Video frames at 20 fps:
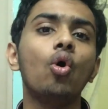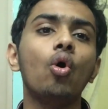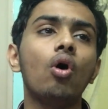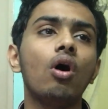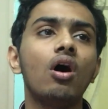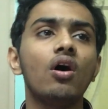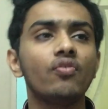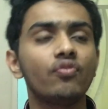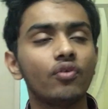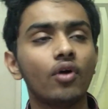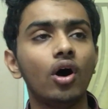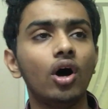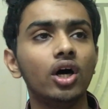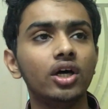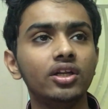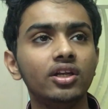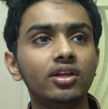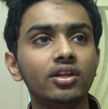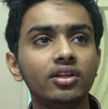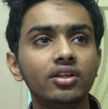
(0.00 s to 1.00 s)
off
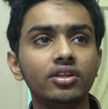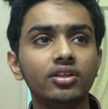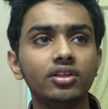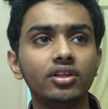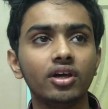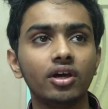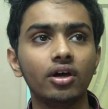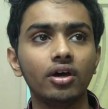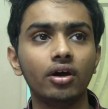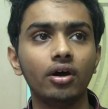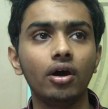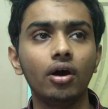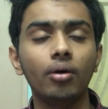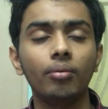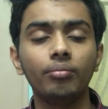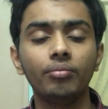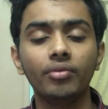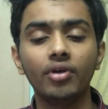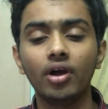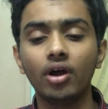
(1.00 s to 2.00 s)
on
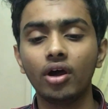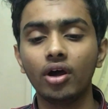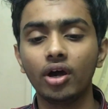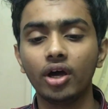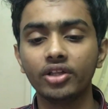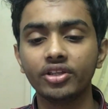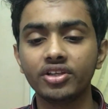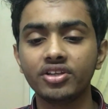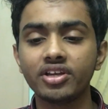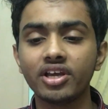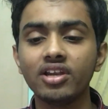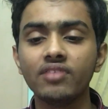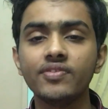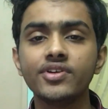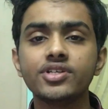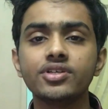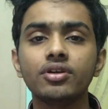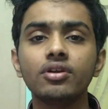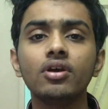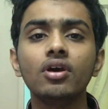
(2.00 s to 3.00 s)
the
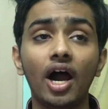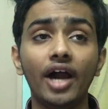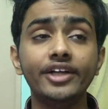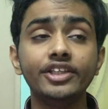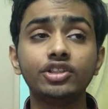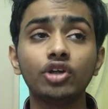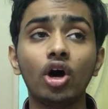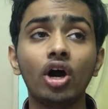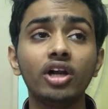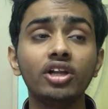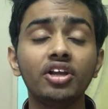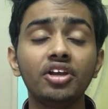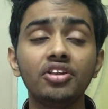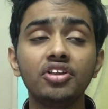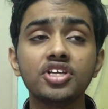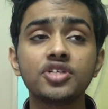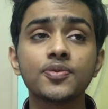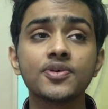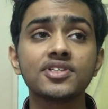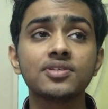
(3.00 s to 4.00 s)
television, I thought that
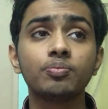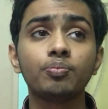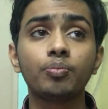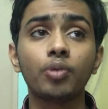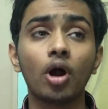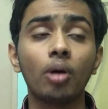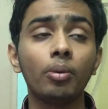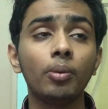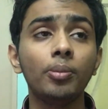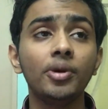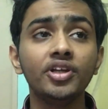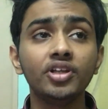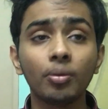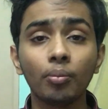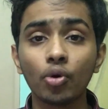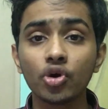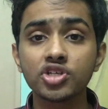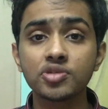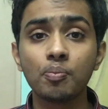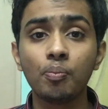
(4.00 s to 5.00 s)
this was probably the
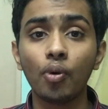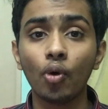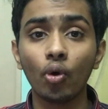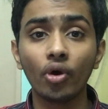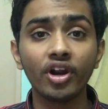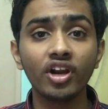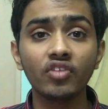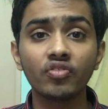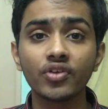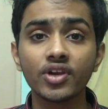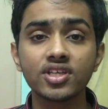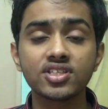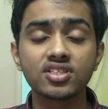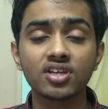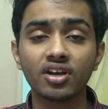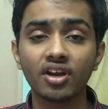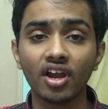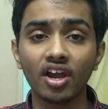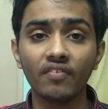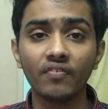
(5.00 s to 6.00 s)
most boring
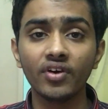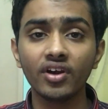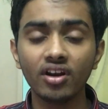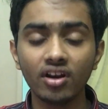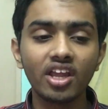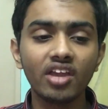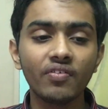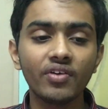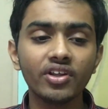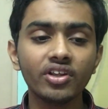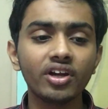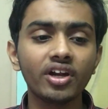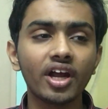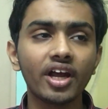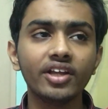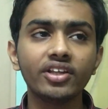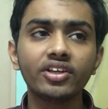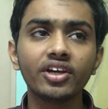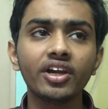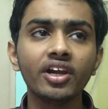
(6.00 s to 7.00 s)
fixture ever, given that I
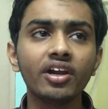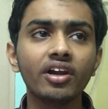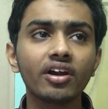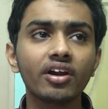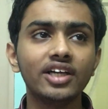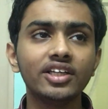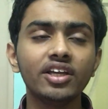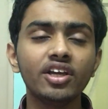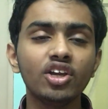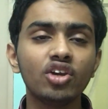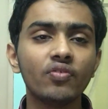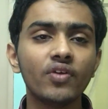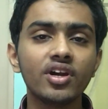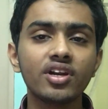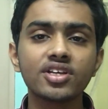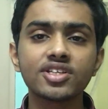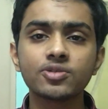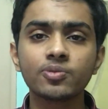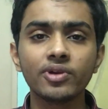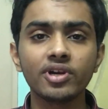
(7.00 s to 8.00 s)
think
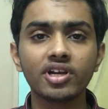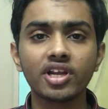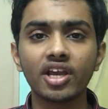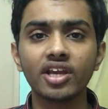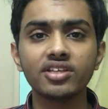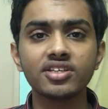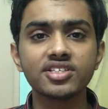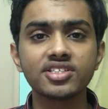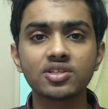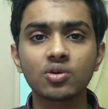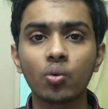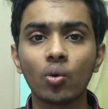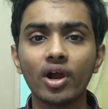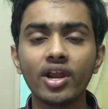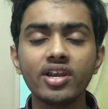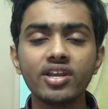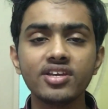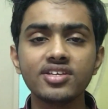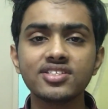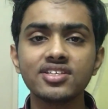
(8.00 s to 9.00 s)
Juventus will take this
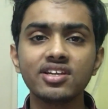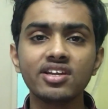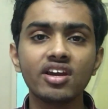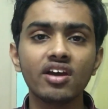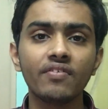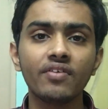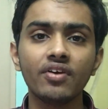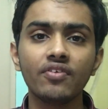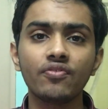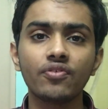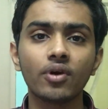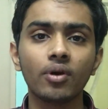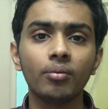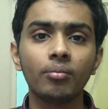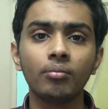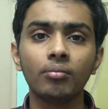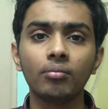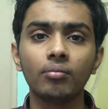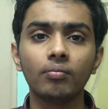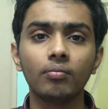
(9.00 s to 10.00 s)
quite easily away
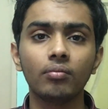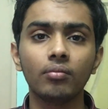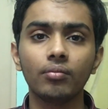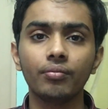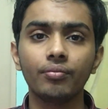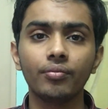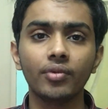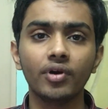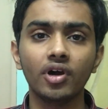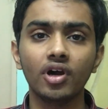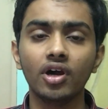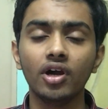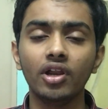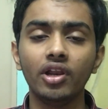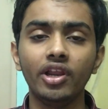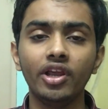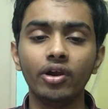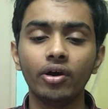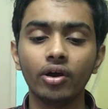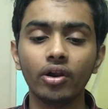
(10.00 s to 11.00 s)
from
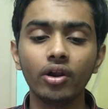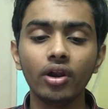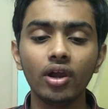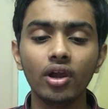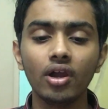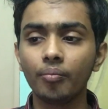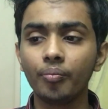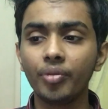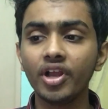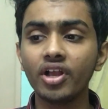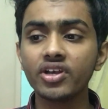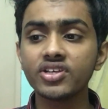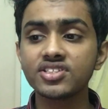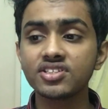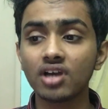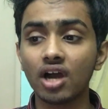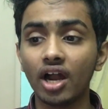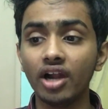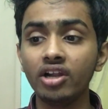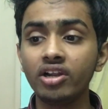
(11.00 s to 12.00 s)
Lyon, because
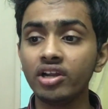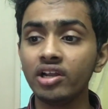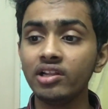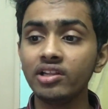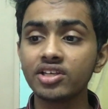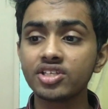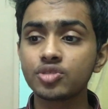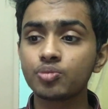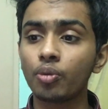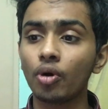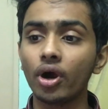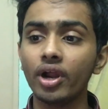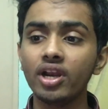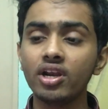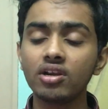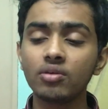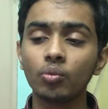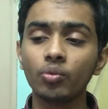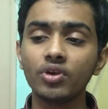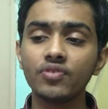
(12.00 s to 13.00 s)
until this
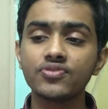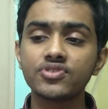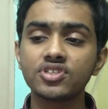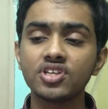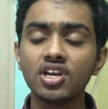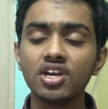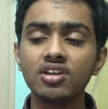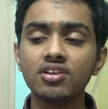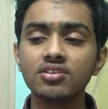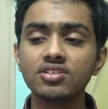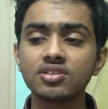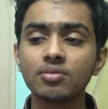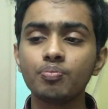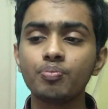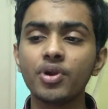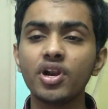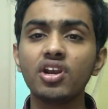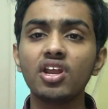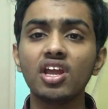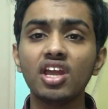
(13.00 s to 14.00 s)
point we've seen some
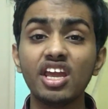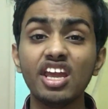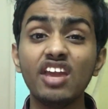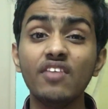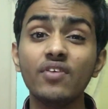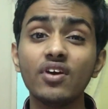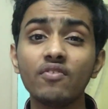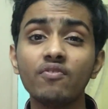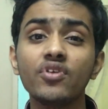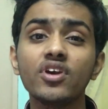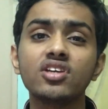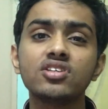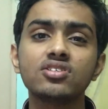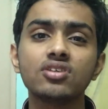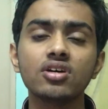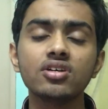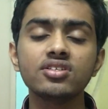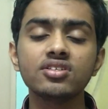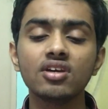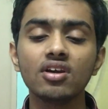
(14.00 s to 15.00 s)
pretty even
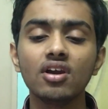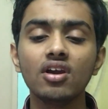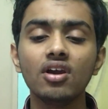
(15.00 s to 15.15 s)
fixtures.